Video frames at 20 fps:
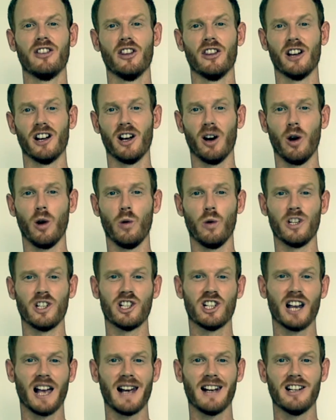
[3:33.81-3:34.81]
that the goal was
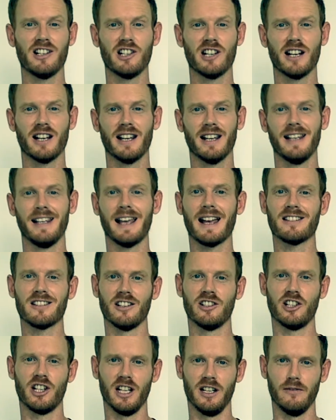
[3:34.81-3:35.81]
challenging yet
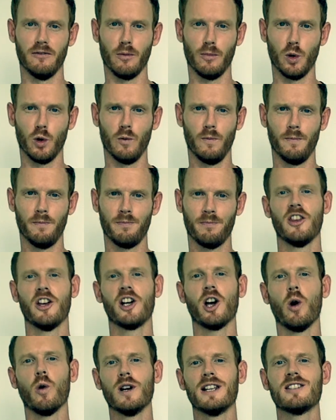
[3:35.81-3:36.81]
achievable. The
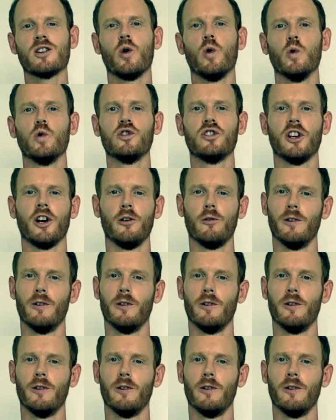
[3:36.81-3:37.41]
goal is also